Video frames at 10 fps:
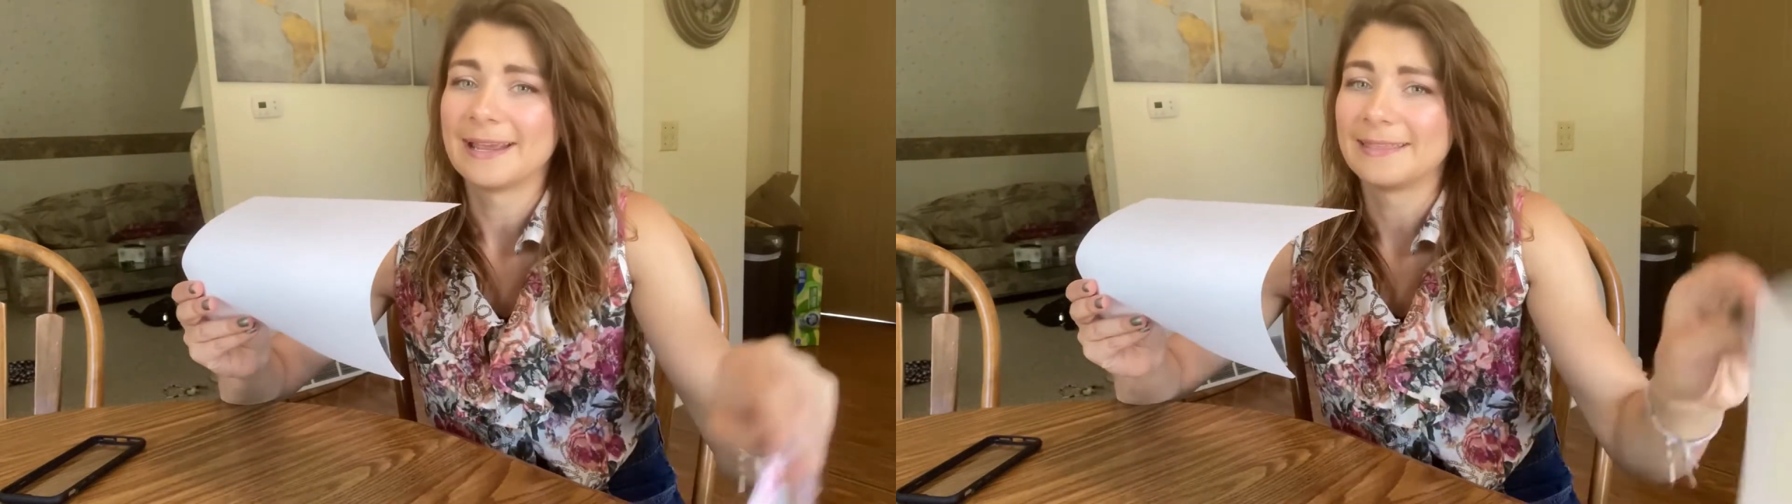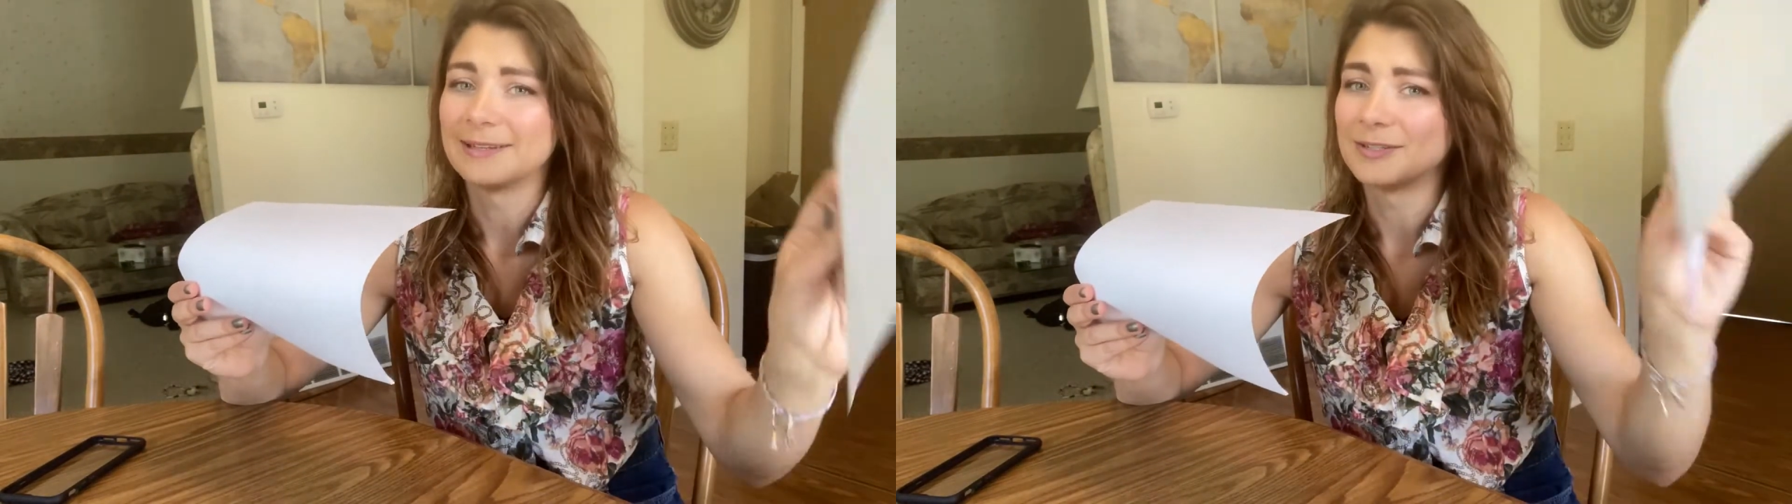
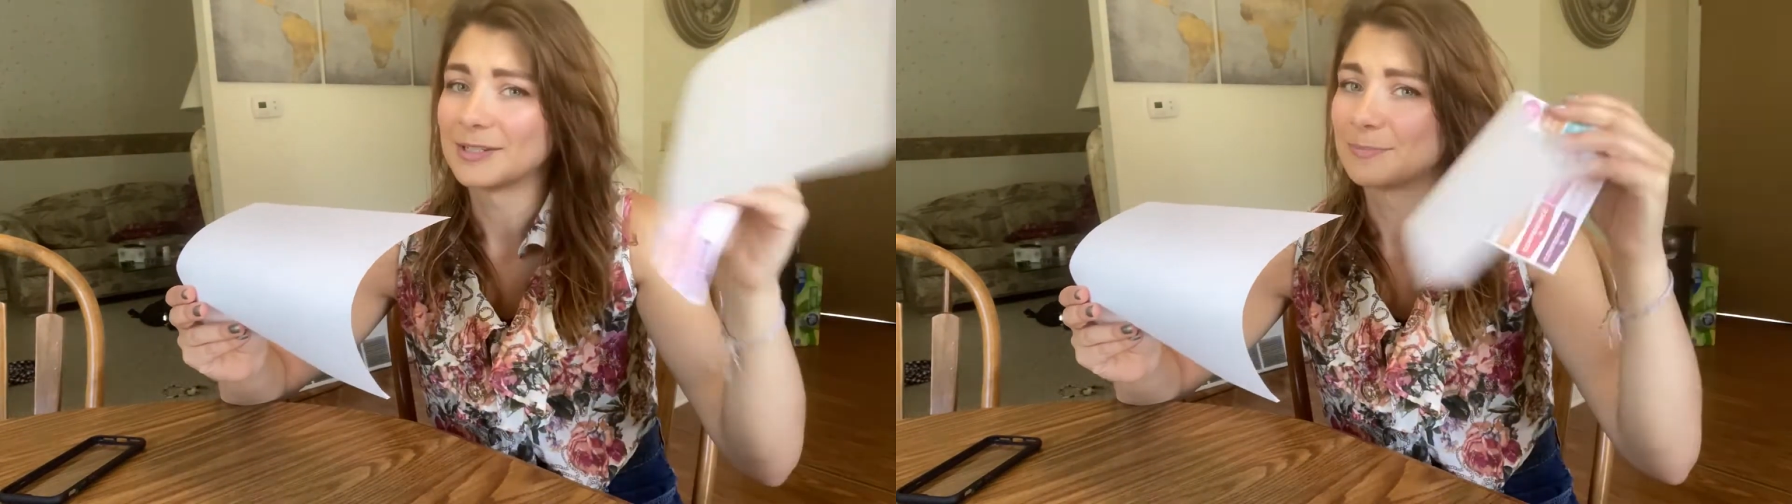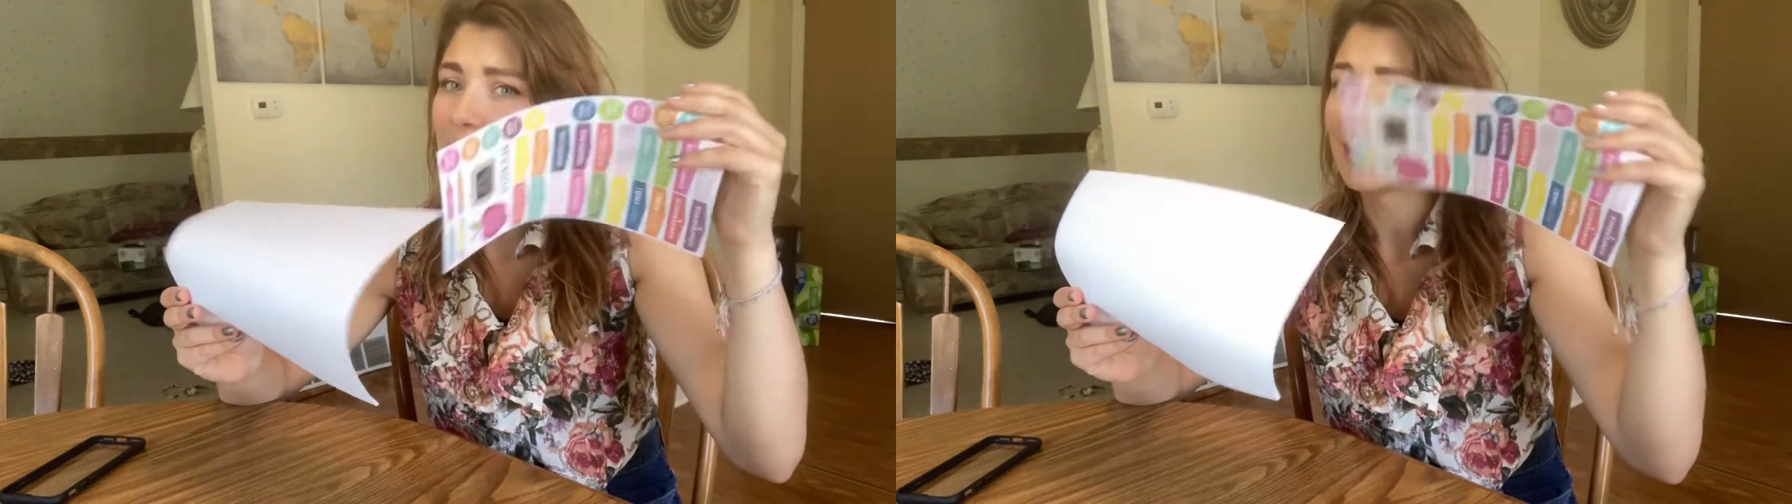and then
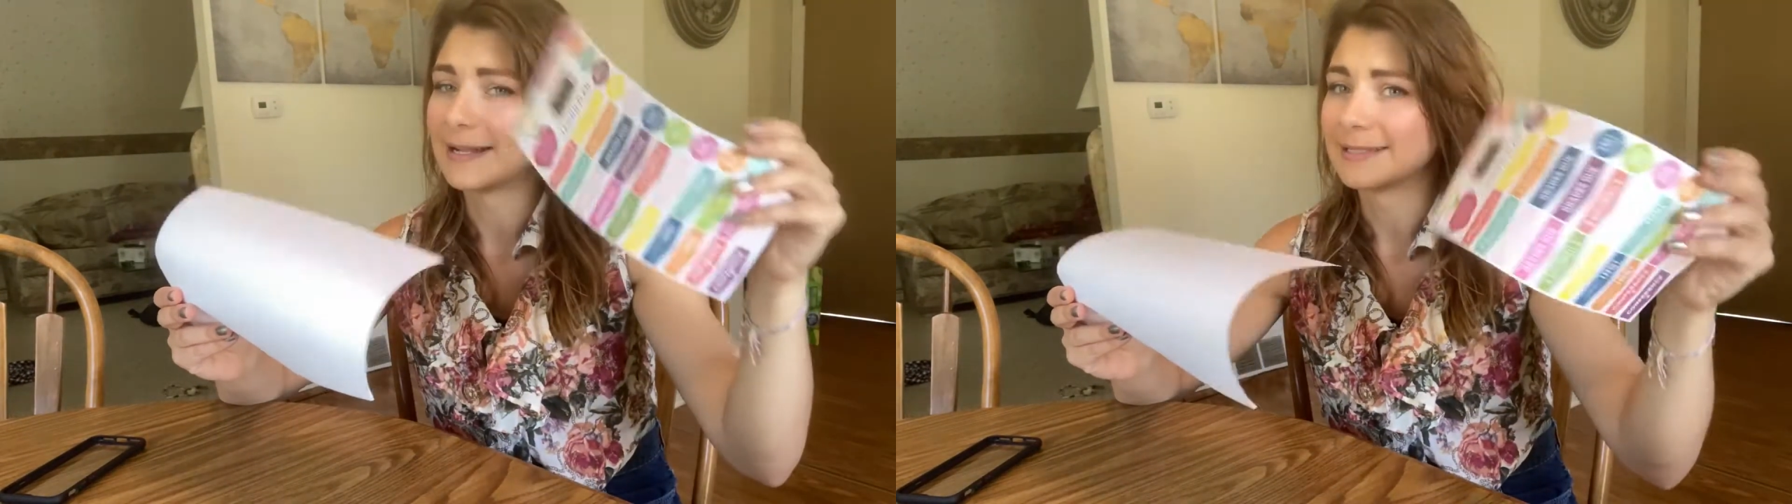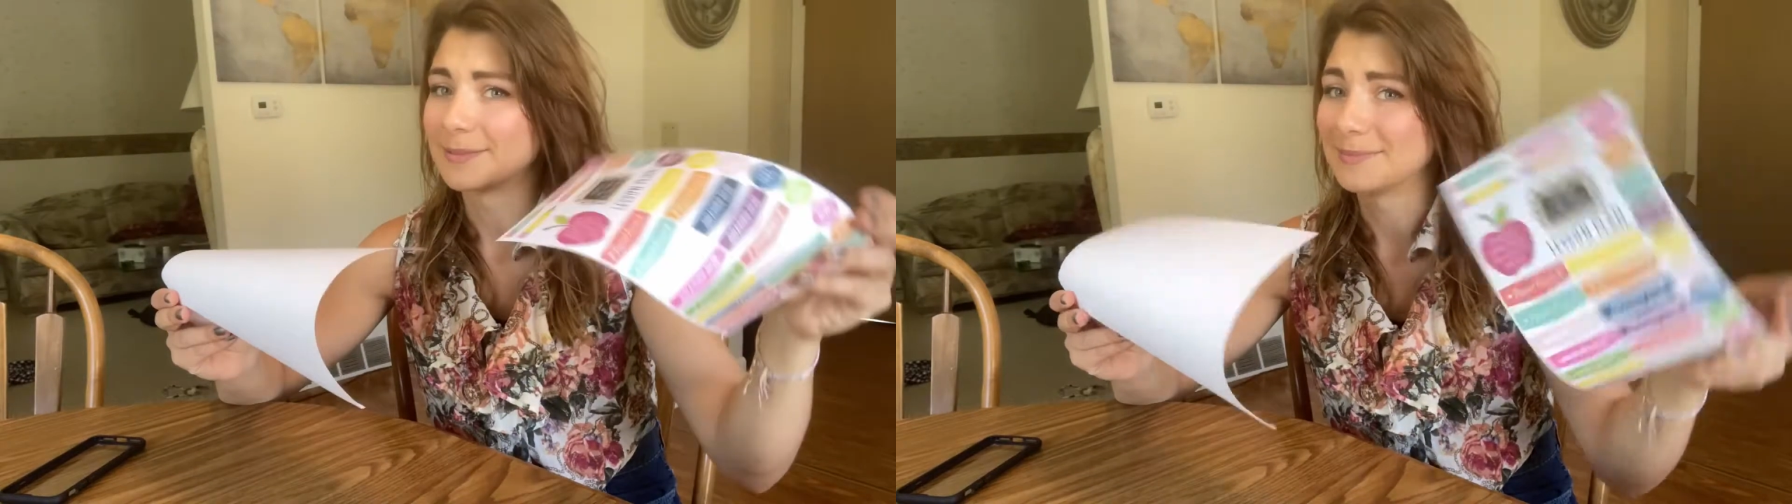just put
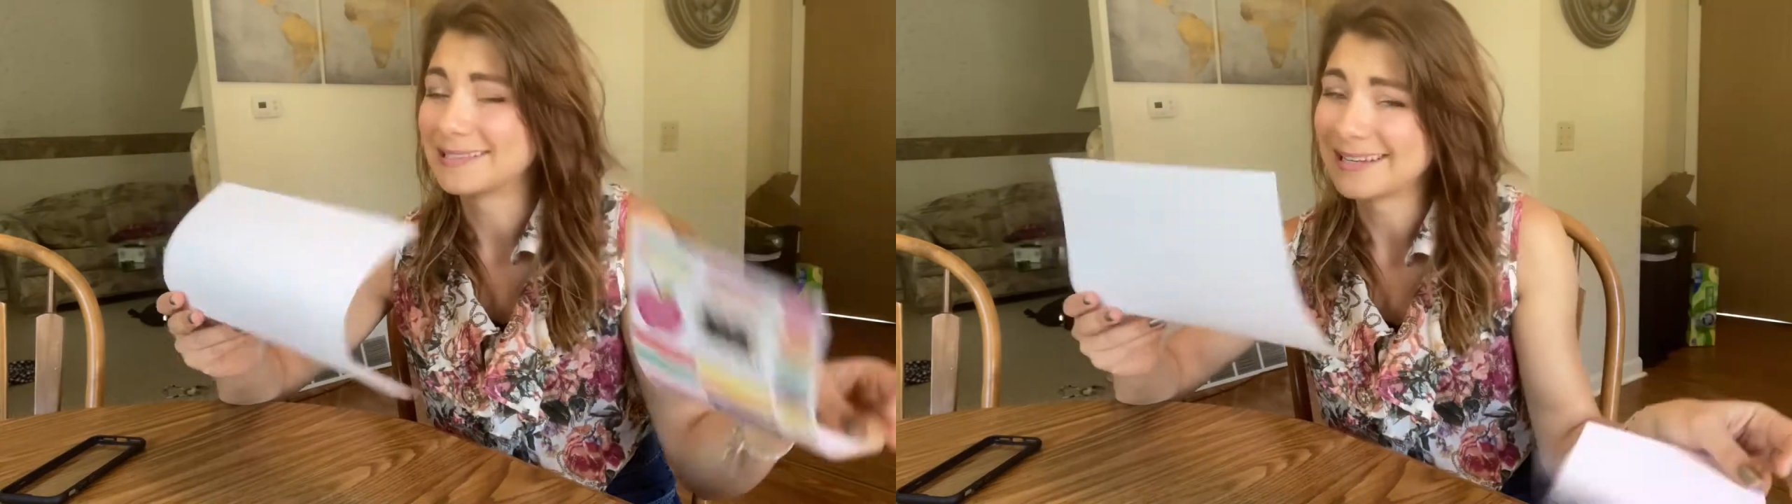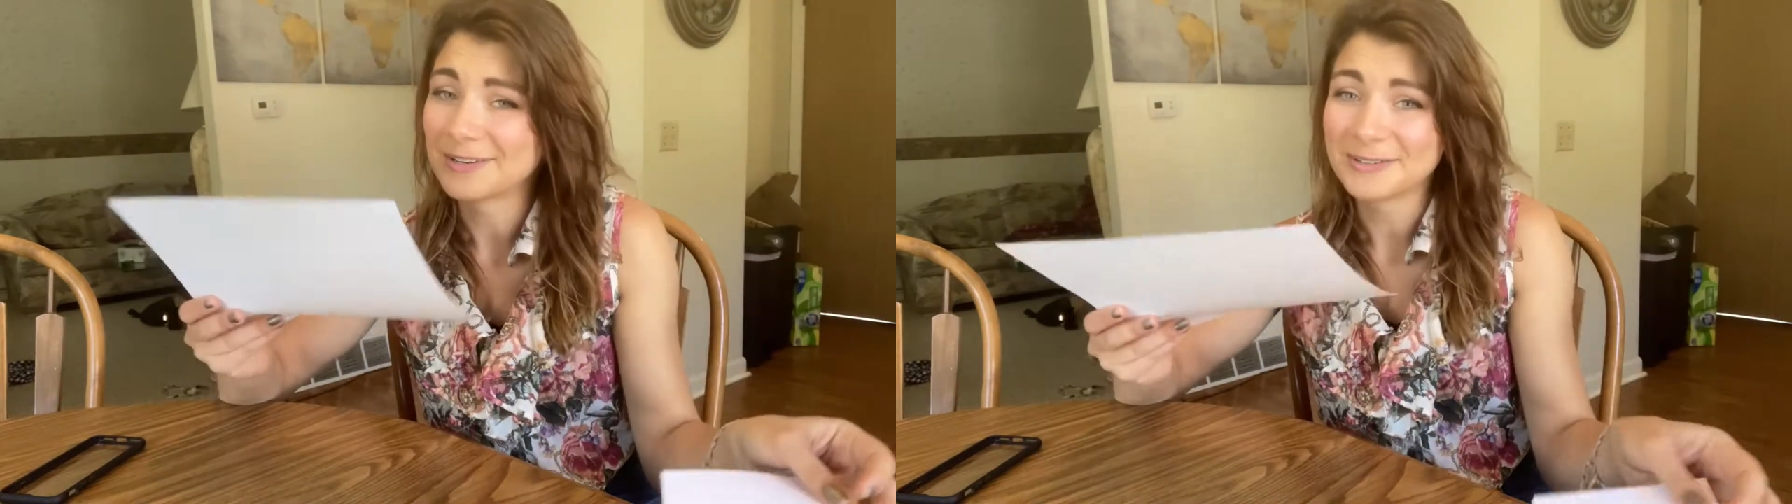on some
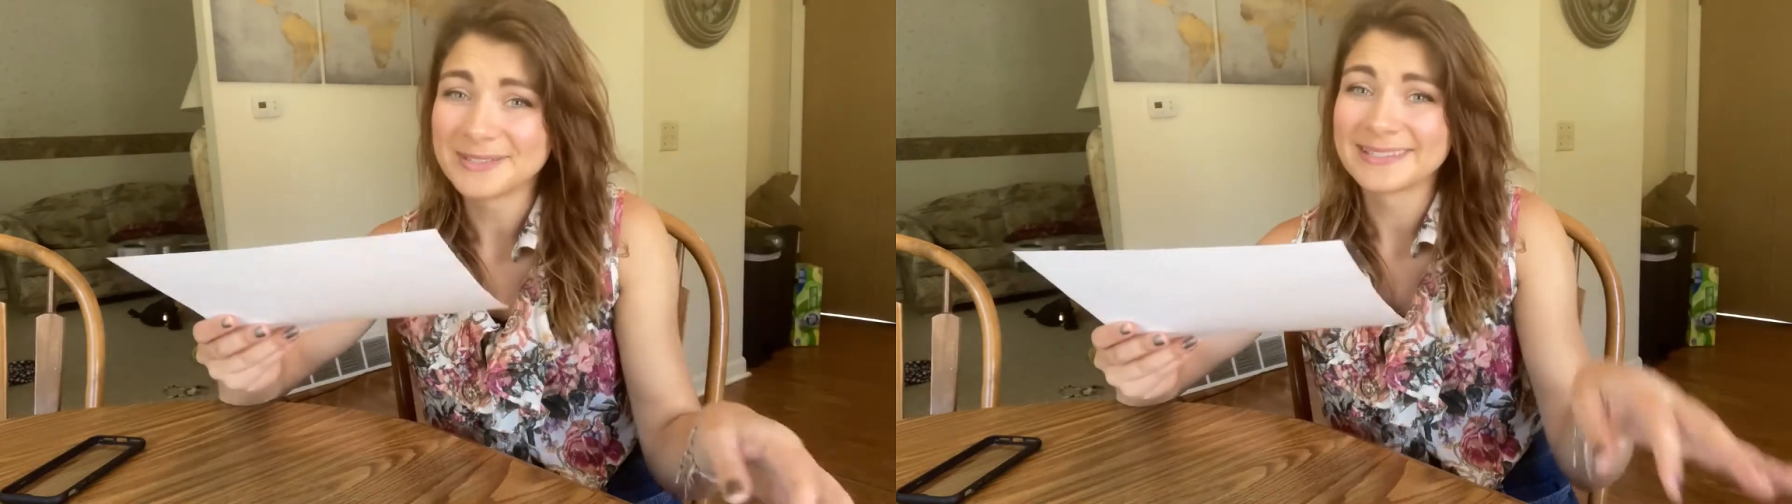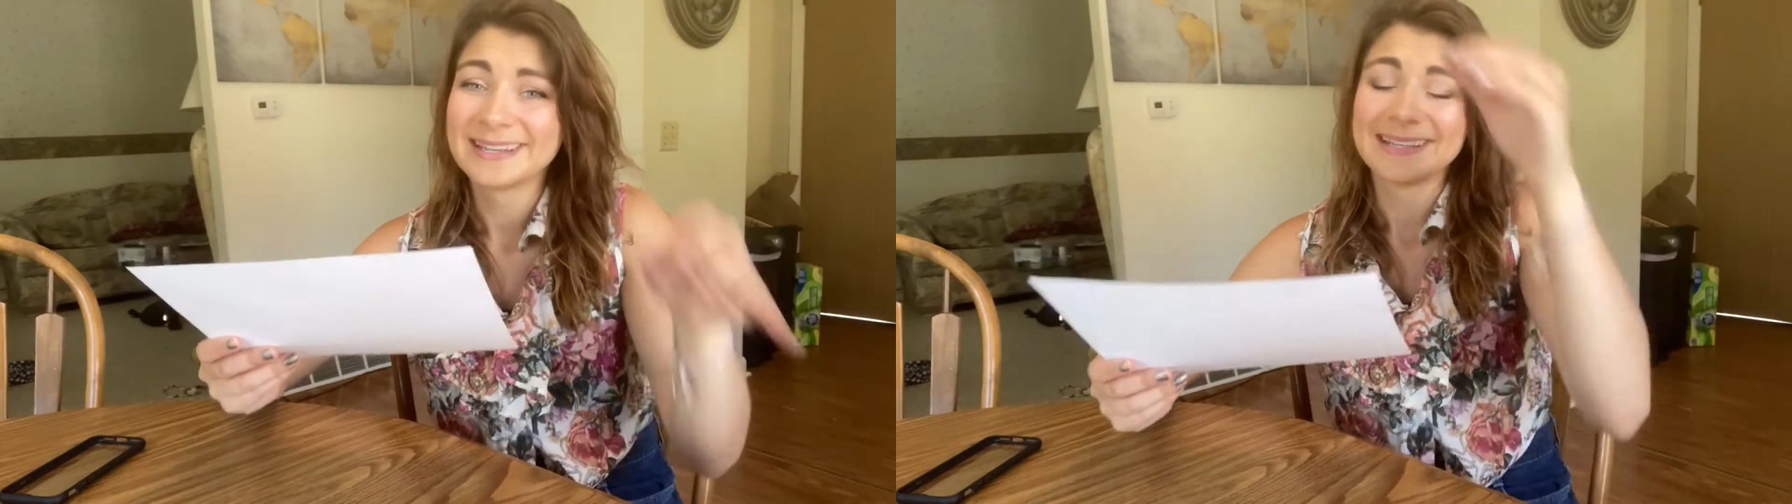stickers